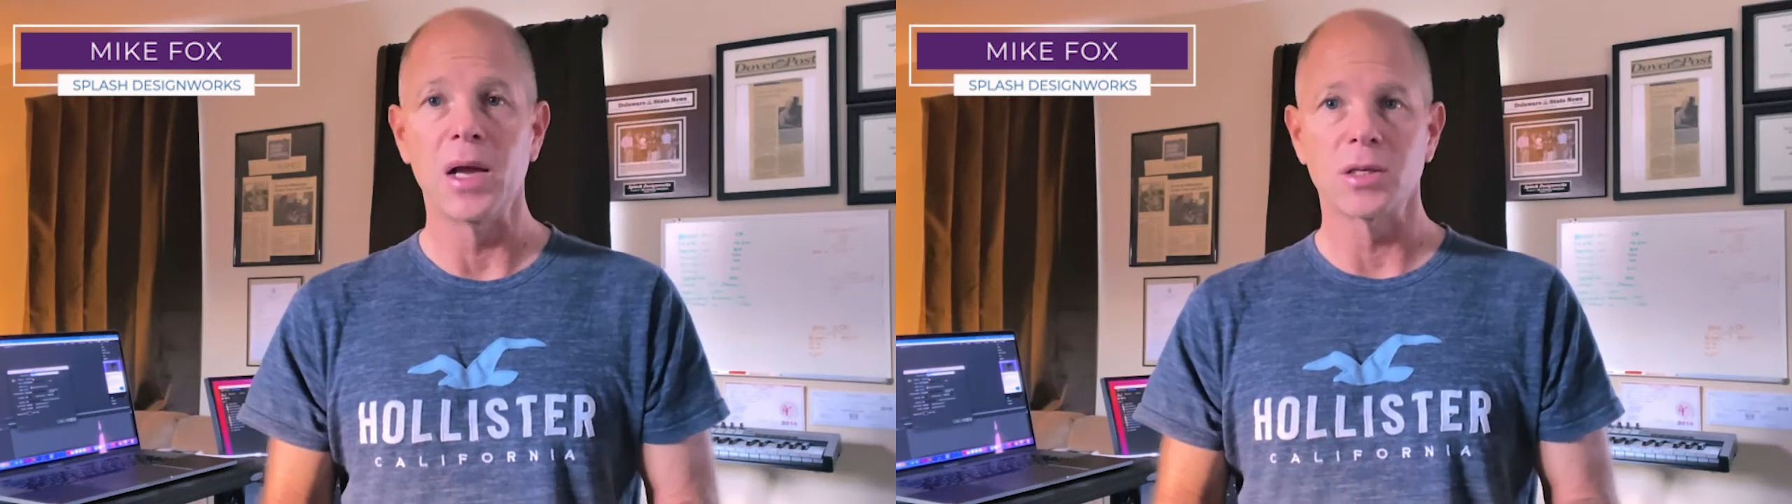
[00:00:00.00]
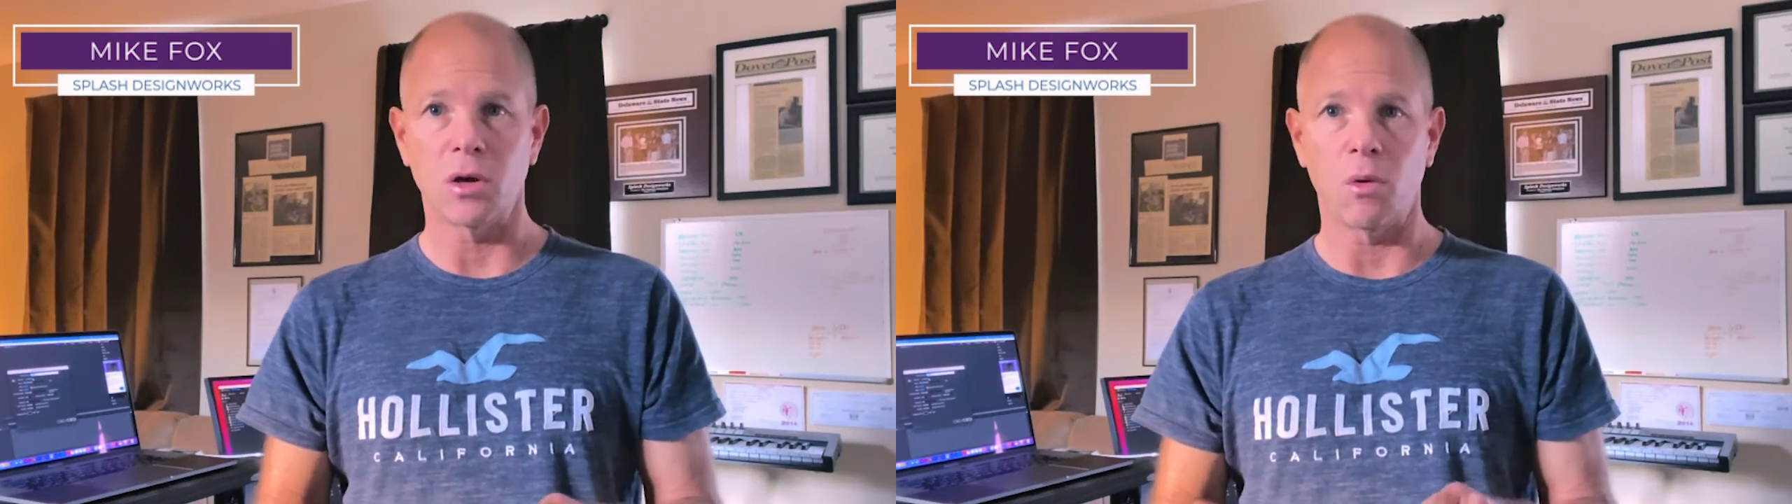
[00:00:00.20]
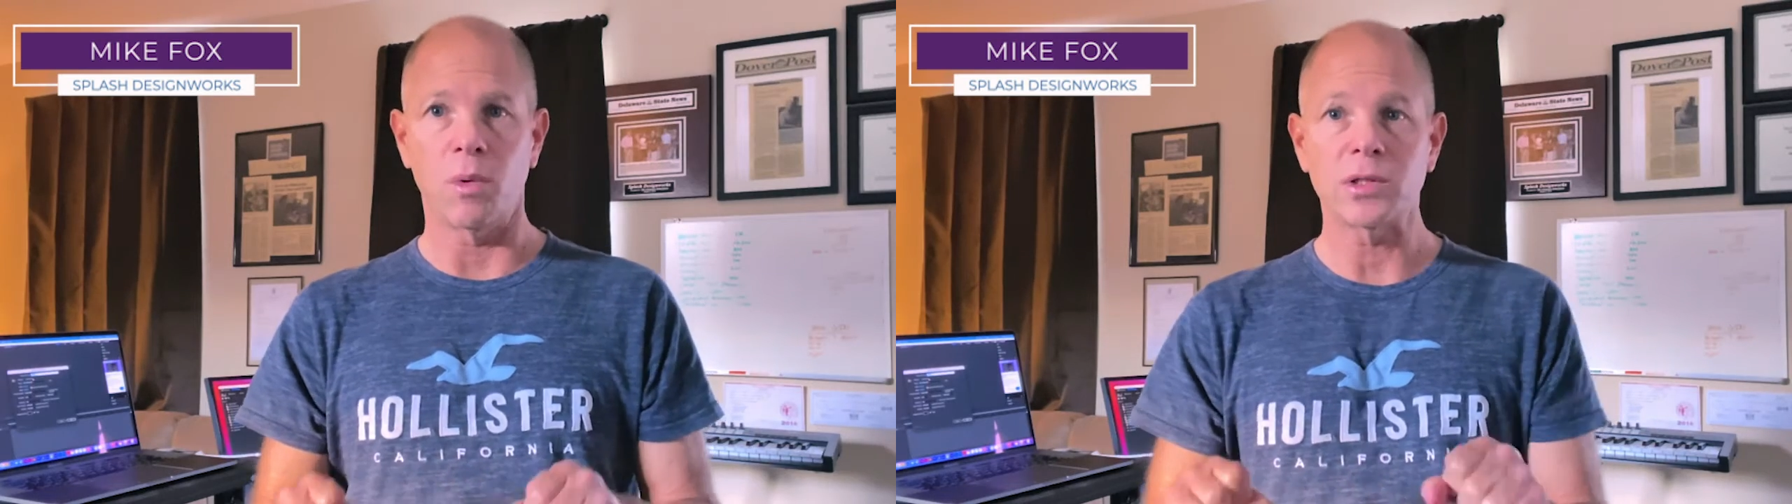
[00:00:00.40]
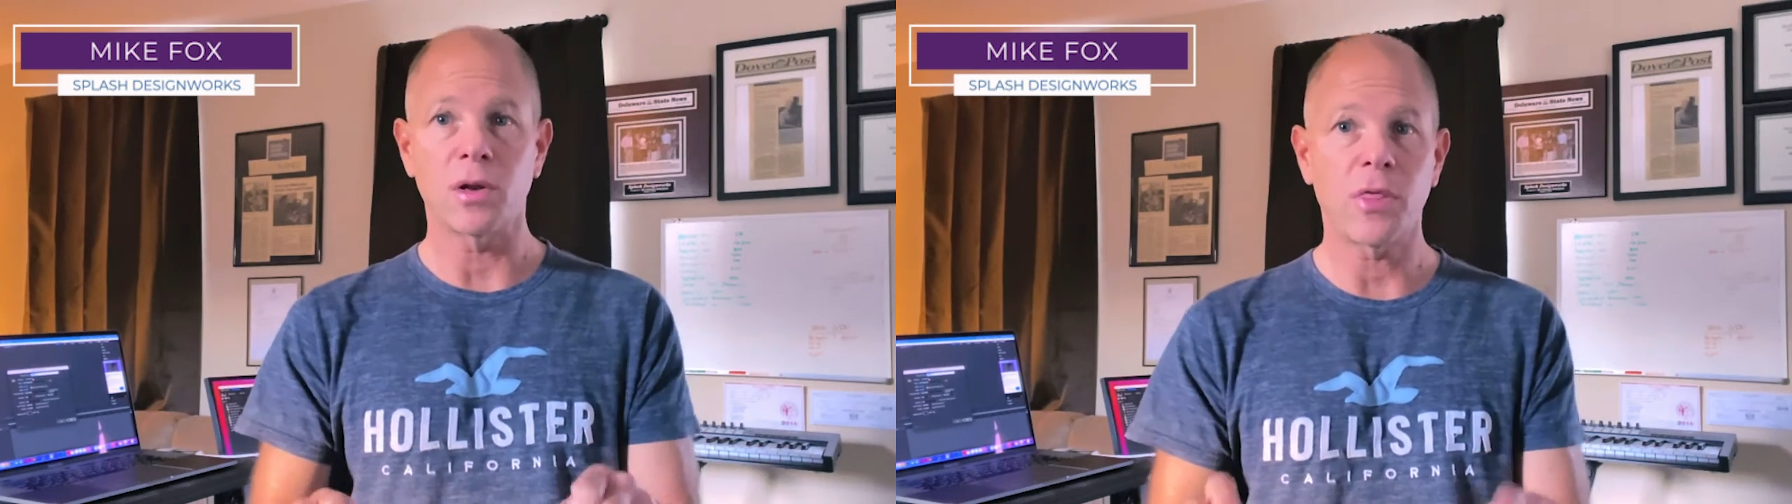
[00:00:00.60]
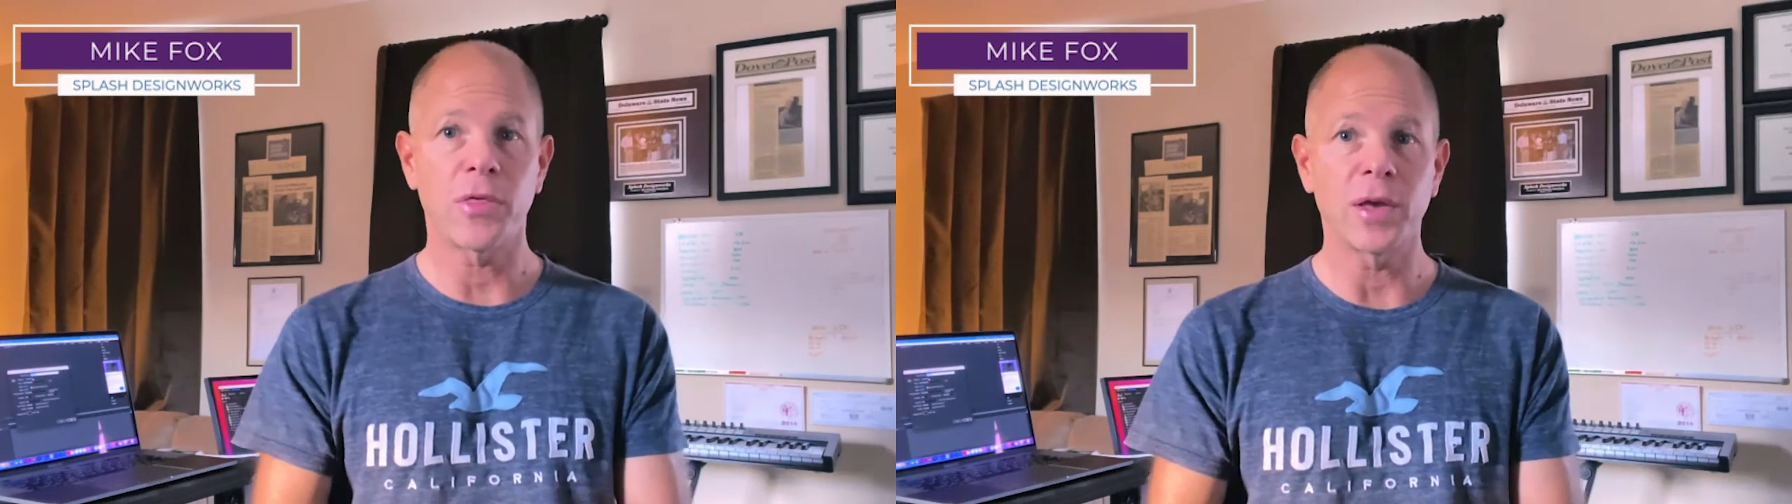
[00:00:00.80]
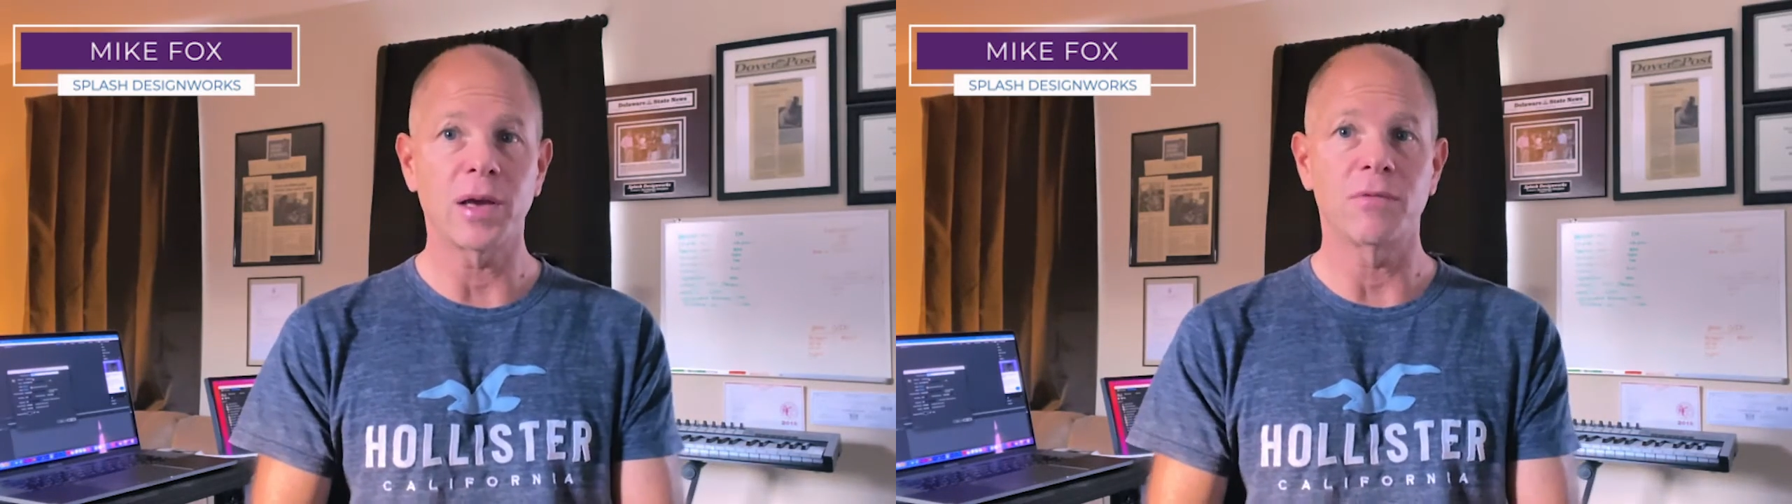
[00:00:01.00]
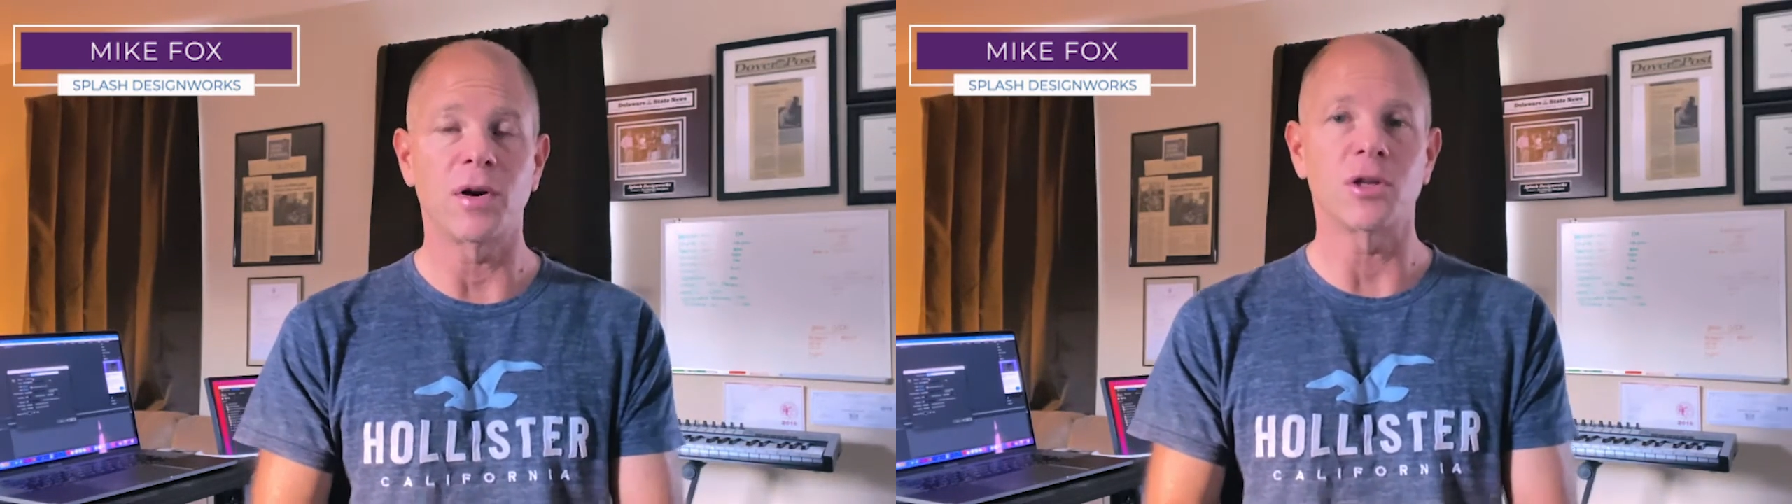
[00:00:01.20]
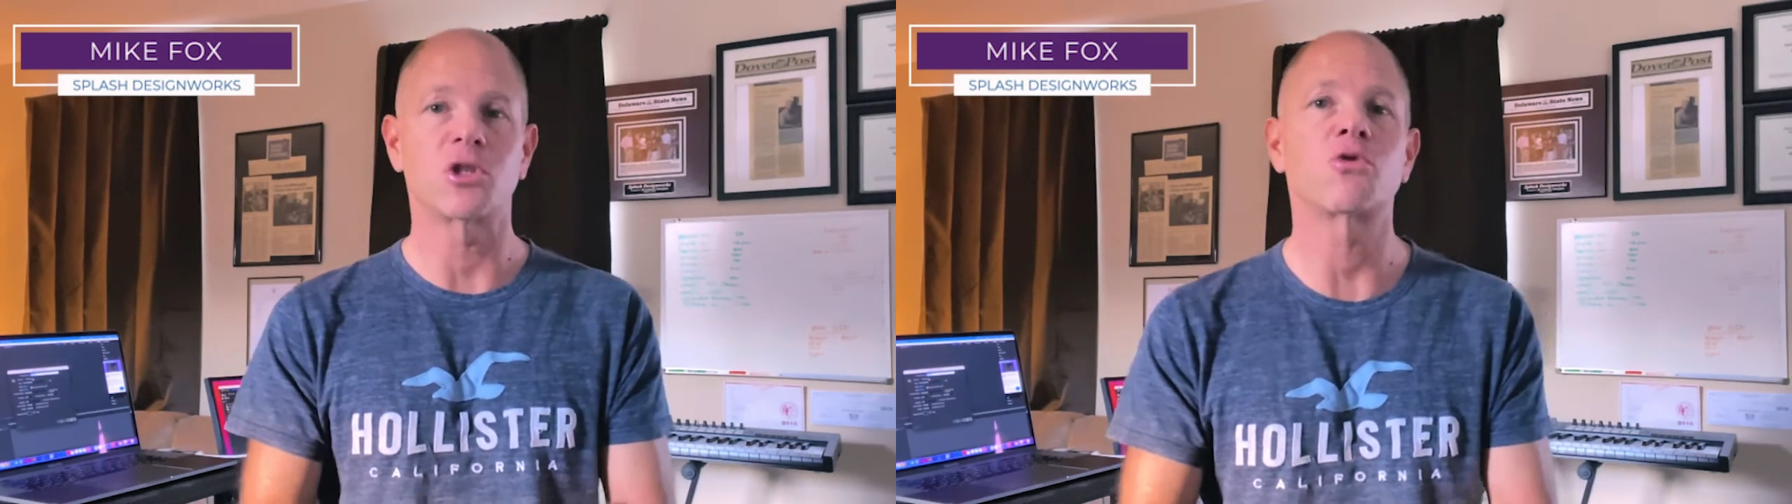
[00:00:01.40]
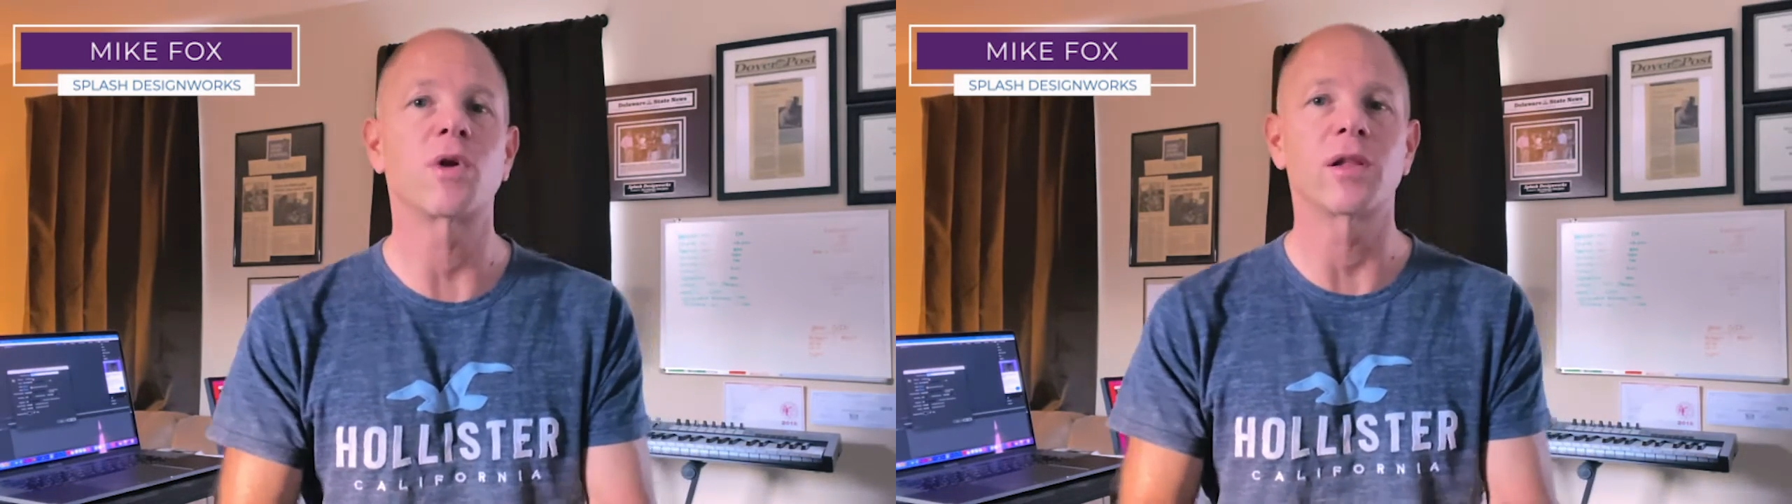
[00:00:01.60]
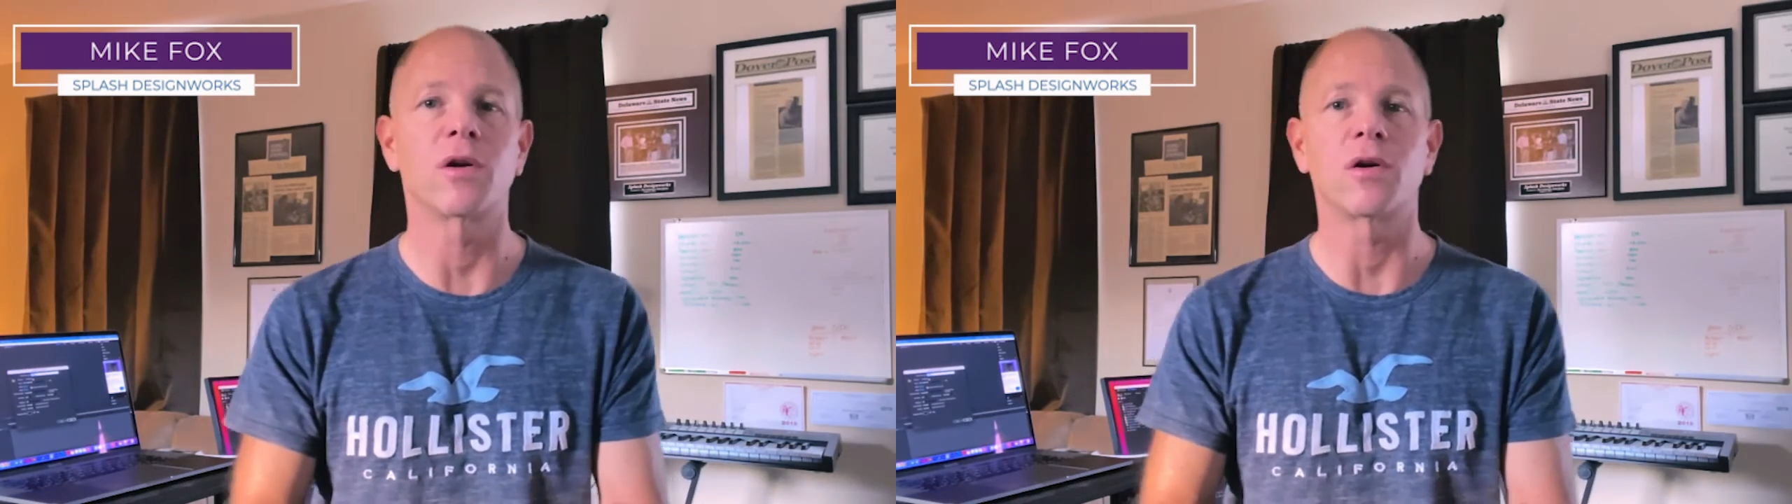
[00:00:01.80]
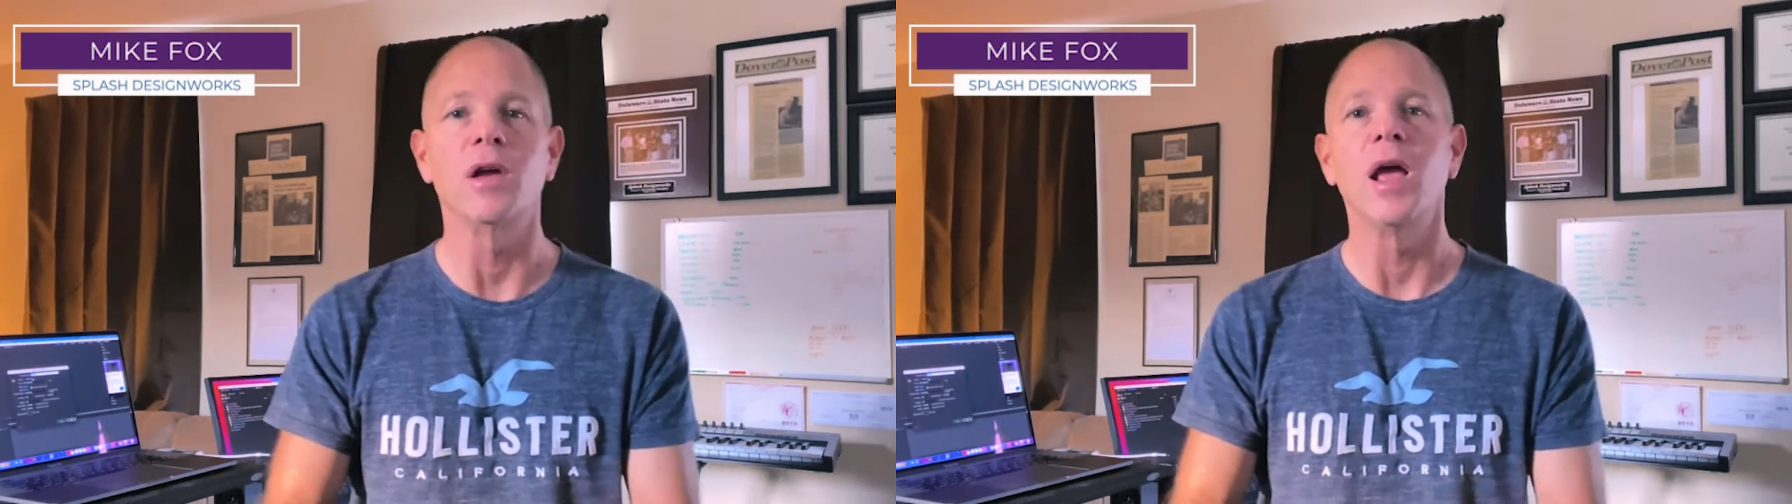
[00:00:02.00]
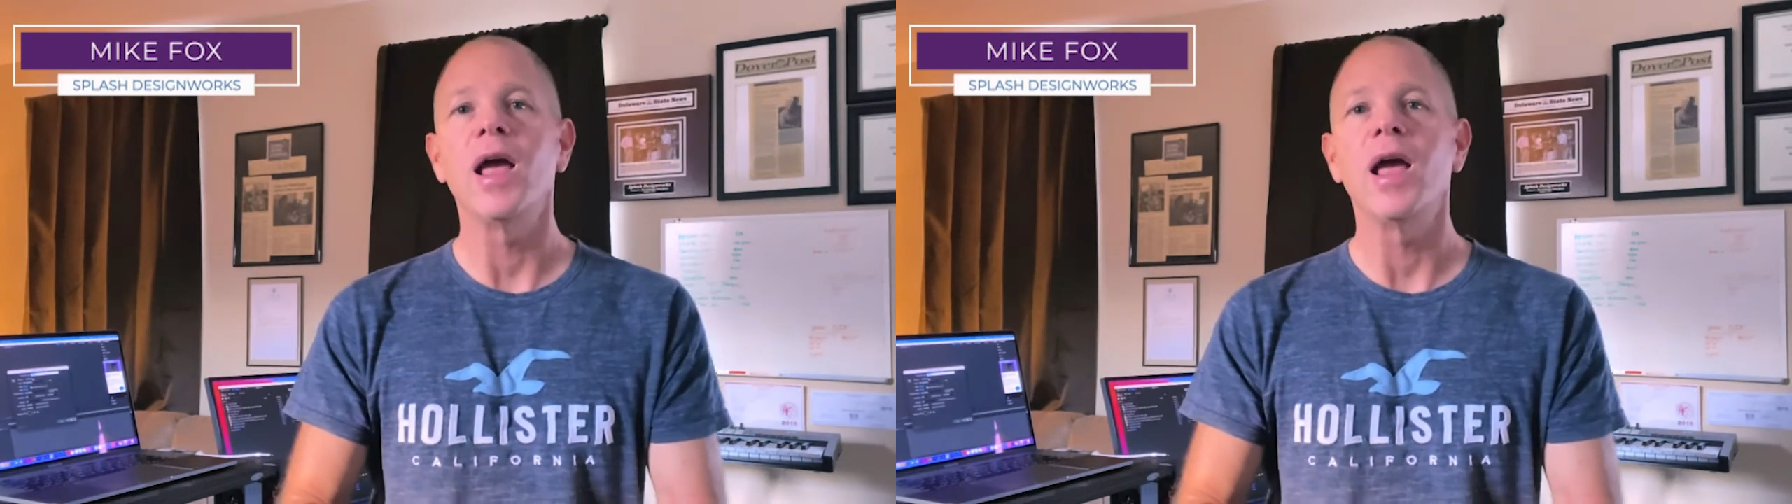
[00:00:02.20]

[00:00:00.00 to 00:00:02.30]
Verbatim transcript: So I want you to think of a trailer